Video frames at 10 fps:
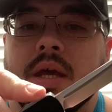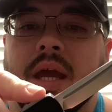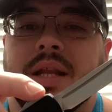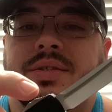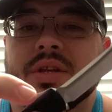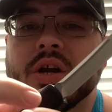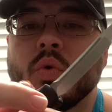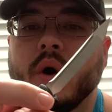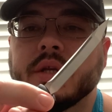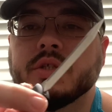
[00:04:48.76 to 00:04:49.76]
and it's not
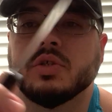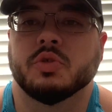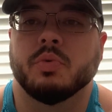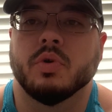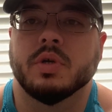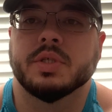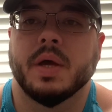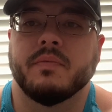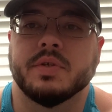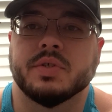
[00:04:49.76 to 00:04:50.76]
quite as usable because
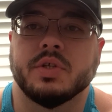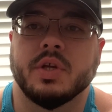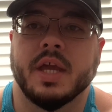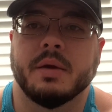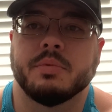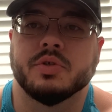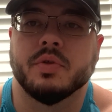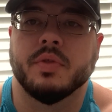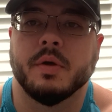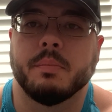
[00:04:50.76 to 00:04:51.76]
obviously you can't put your
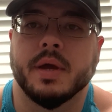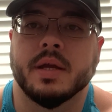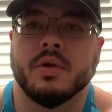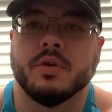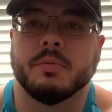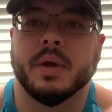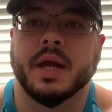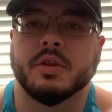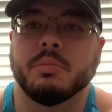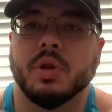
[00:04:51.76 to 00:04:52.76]
thumb back here on the back
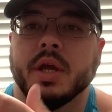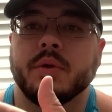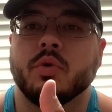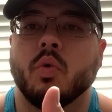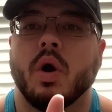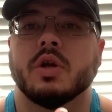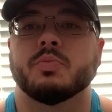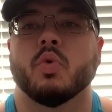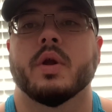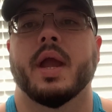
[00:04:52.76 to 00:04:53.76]
of the blade. It requires
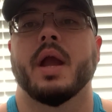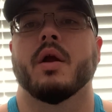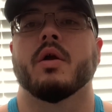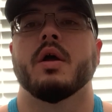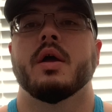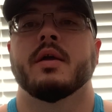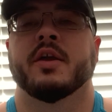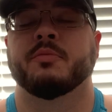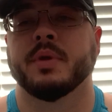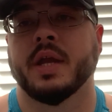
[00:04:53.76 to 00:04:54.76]
more care. You
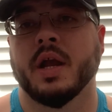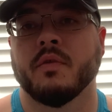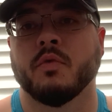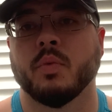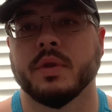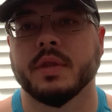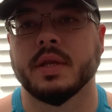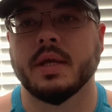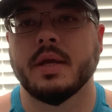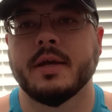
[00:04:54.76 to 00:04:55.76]
have to be careful with
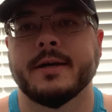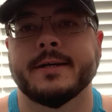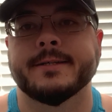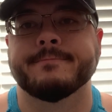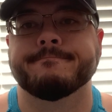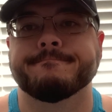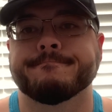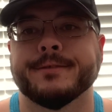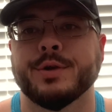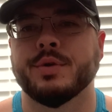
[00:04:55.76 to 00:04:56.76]
it.
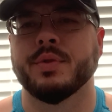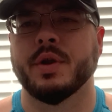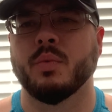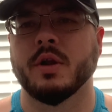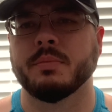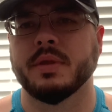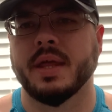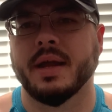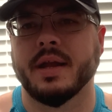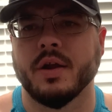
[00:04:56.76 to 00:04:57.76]
I don't know that I want to be
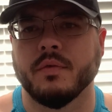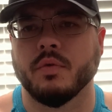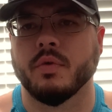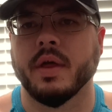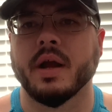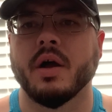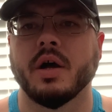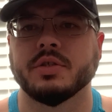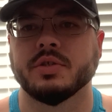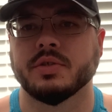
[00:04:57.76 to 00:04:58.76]
that careful or that
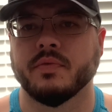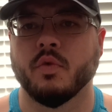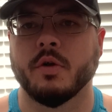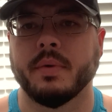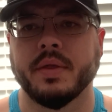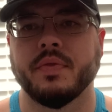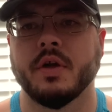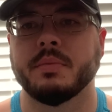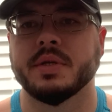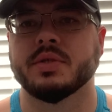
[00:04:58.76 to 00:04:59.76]
conscious of where my
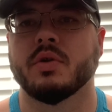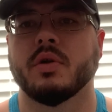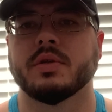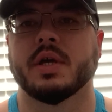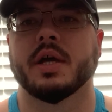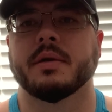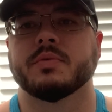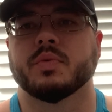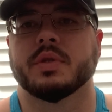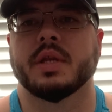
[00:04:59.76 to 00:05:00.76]
thumb is at all times
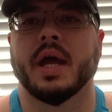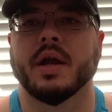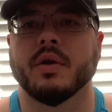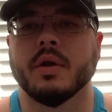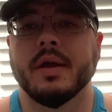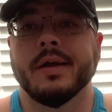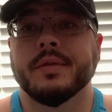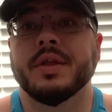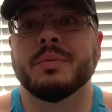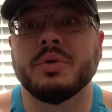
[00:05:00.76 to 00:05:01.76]
with the dagger
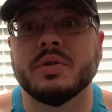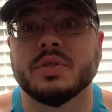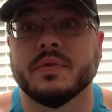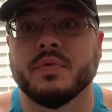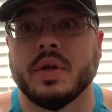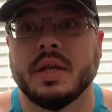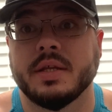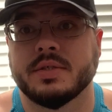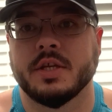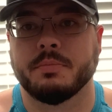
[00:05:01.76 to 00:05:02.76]
that I'm using for
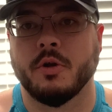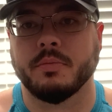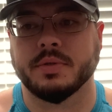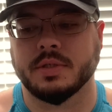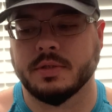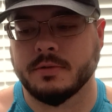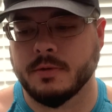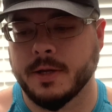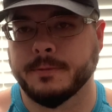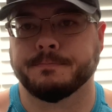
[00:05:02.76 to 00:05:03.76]
EDC purposes,
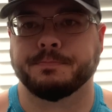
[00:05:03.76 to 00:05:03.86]
right?